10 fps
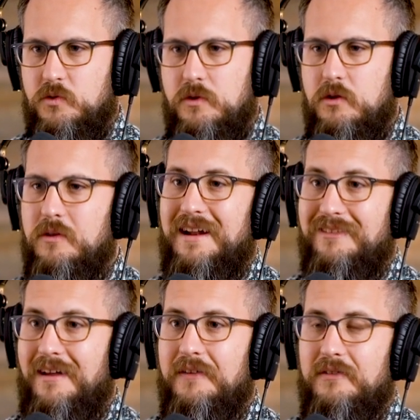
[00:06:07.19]
We do that a
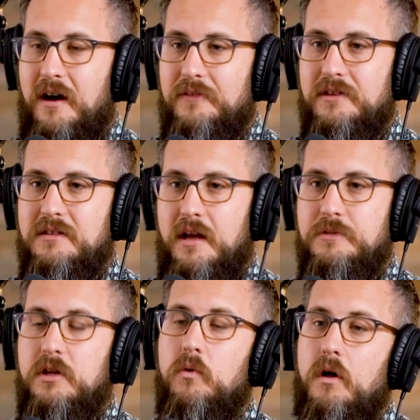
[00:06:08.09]
lot, oftentimes
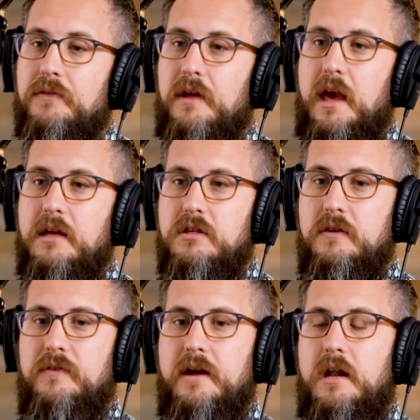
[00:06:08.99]
in qualification to
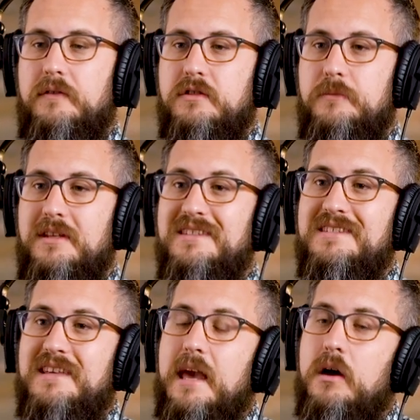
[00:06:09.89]
find out if somebody's
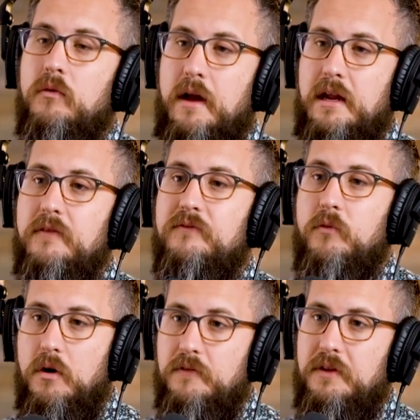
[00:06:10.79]
scale ready
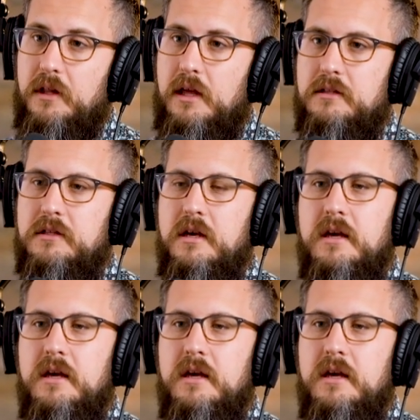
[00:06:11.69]
for affiliates